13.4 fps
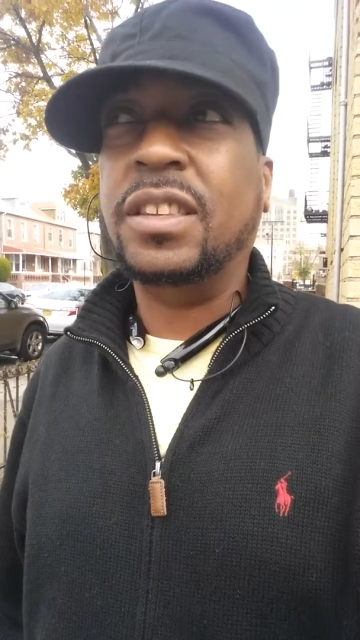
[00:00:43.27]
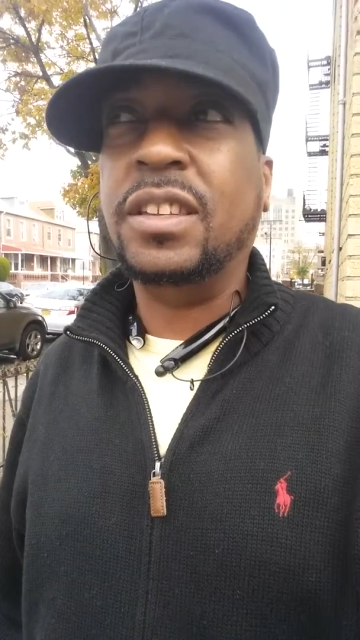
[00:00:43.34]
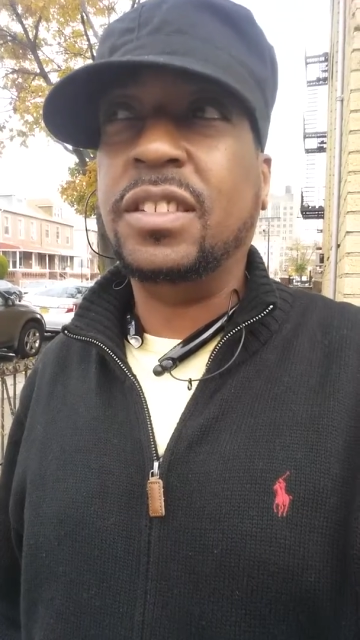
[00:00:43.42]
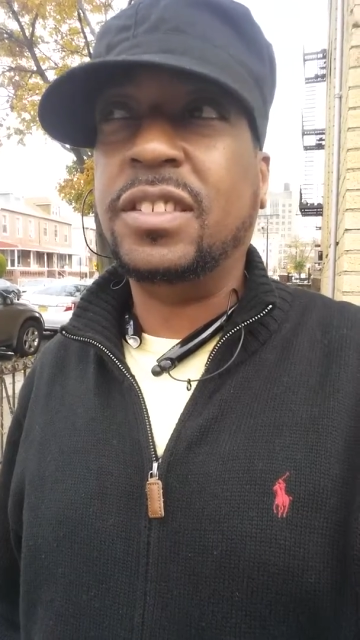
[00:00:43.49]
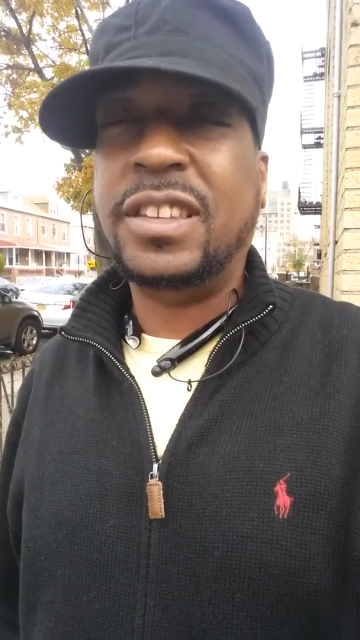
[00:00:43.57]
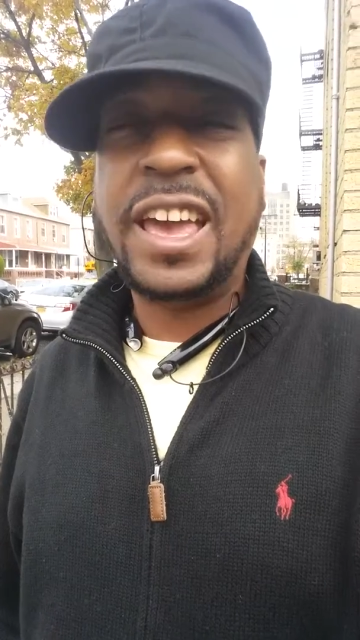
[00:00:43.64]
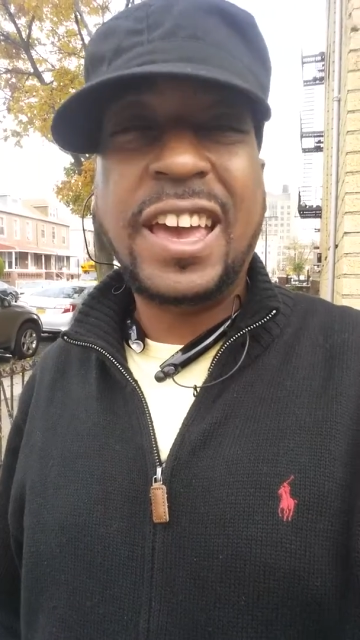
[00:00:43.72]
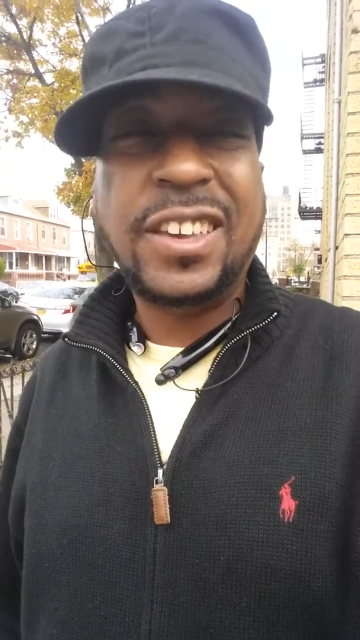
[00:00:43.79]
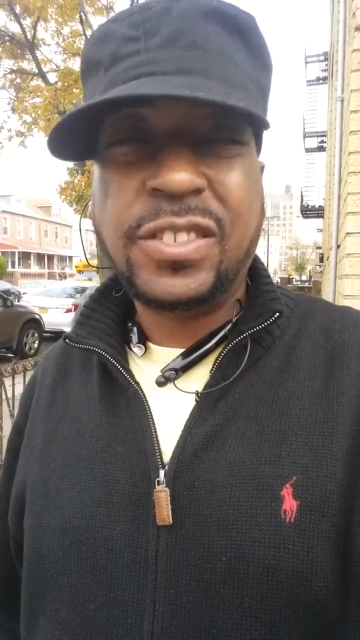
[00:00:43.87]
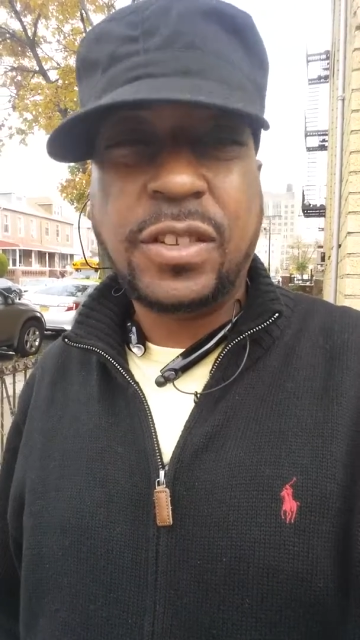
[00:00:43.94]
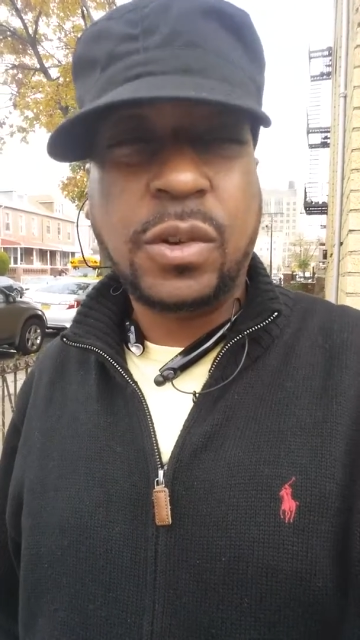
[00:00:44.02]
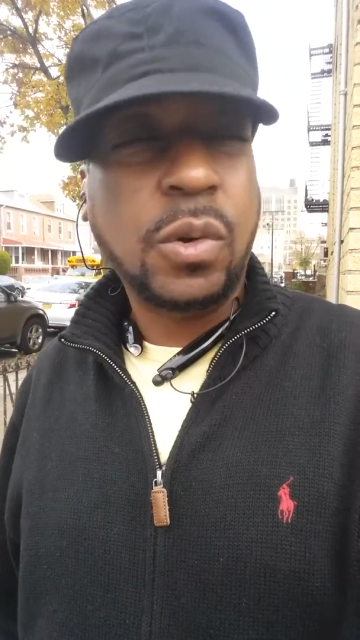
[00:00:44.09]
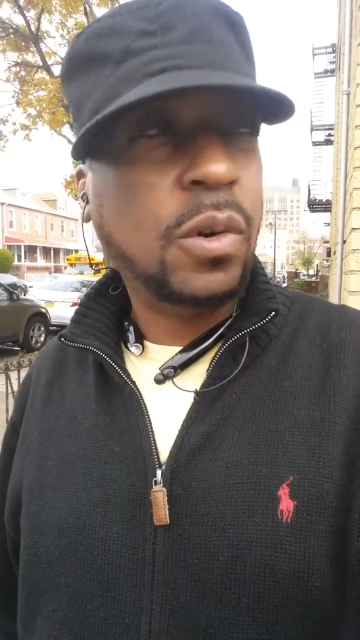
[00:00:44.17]

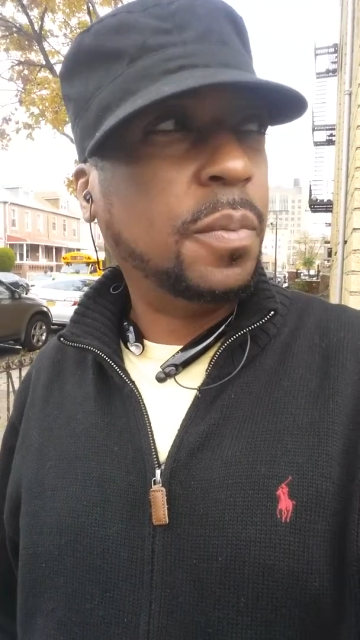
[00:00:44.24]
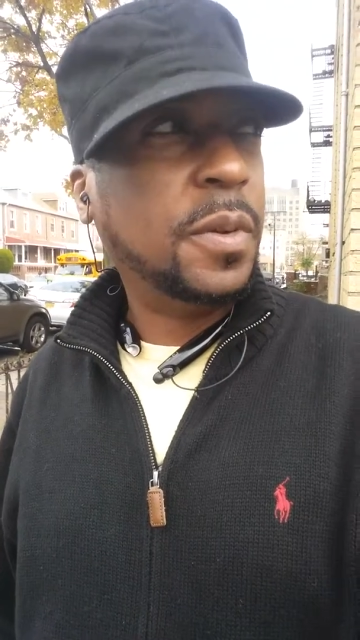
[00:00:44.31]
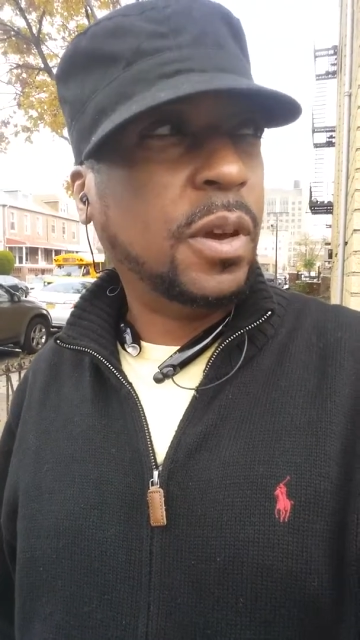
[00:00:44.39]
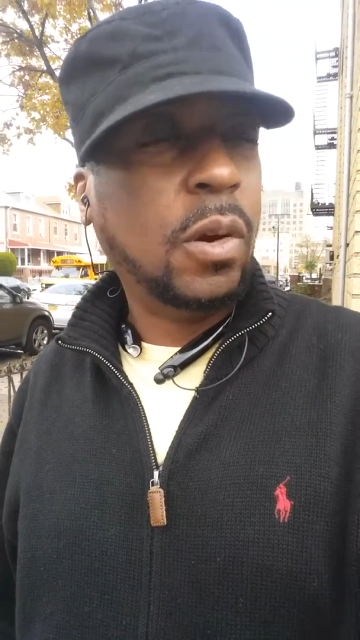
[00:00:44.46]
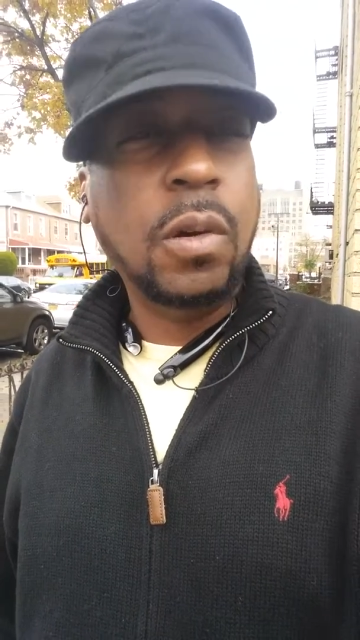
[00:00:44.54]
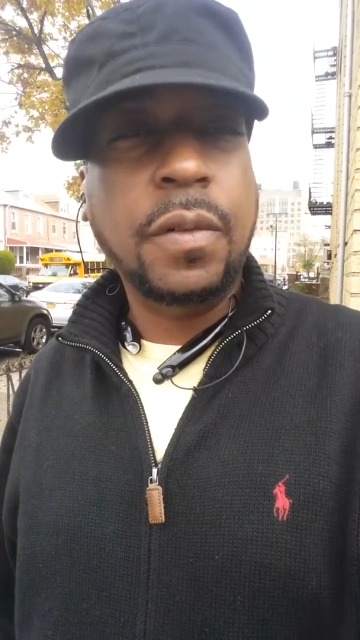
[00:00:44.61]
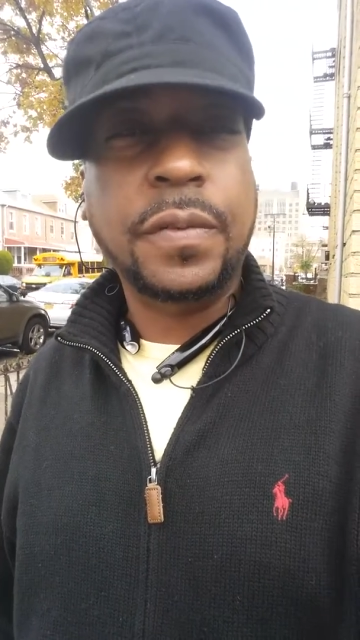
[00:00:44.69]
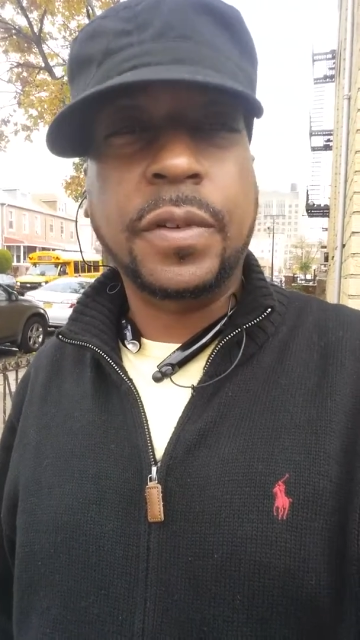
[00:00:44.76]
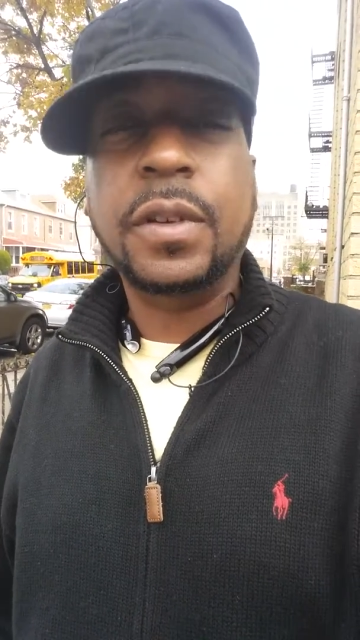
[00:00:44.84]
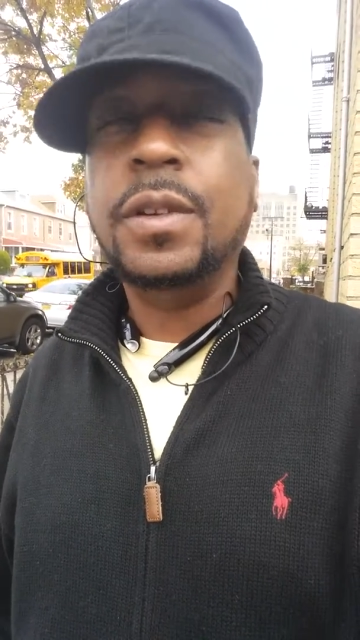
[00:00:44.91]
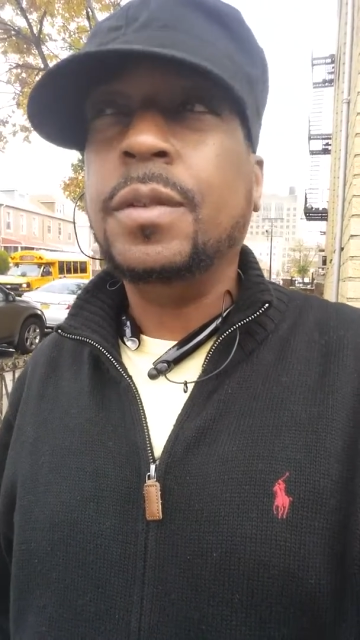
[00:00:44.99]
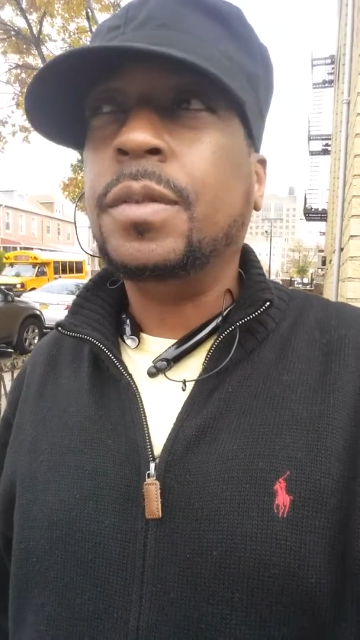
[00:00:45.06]
disaster or be over